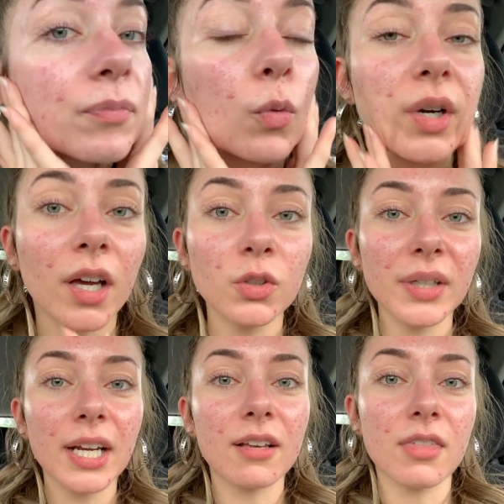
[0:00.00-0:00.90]
We're not
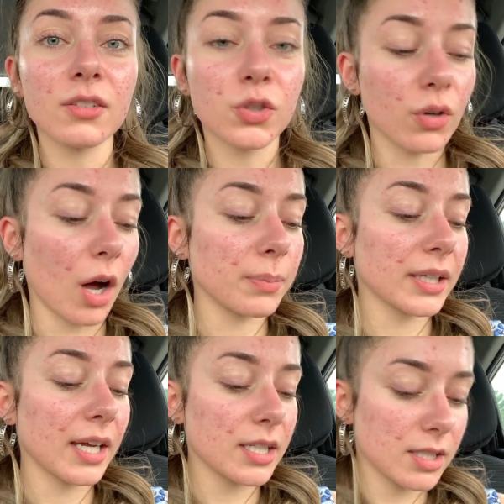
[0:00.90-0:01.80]
doing anything too
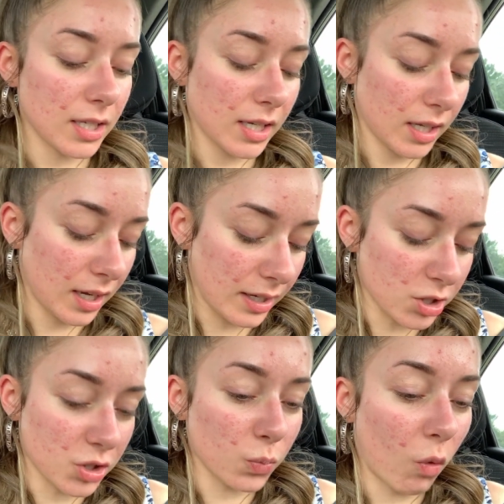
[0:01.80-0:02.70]
complicated today. I
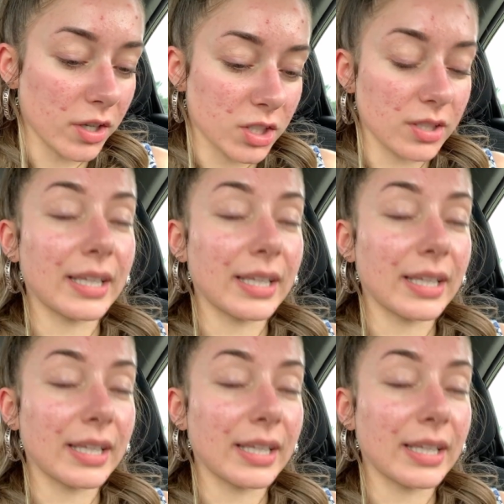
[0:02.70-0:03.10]
just want to